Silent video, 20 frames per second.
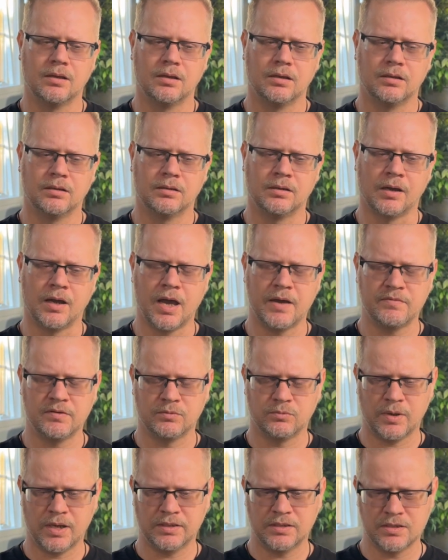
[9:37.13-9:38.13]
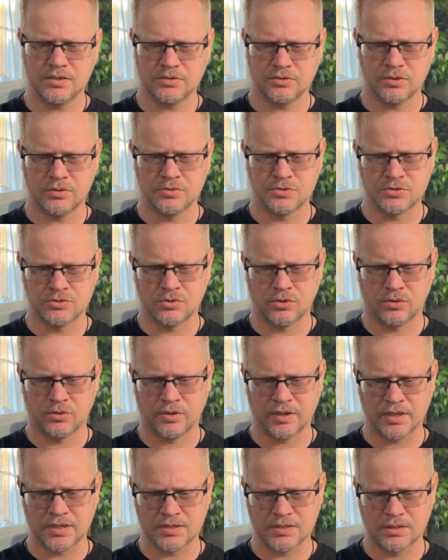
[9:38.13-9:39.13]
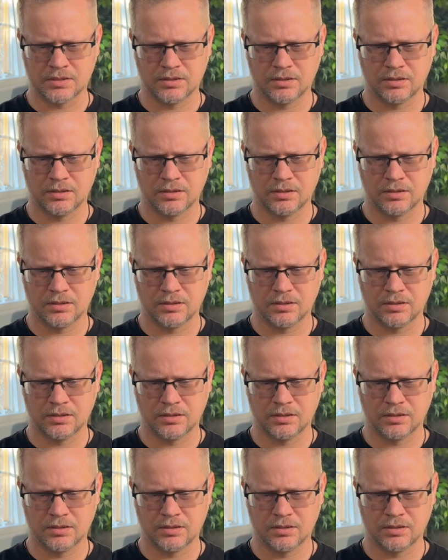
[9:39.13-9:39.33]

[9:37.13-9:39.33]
Now, having read these two stories,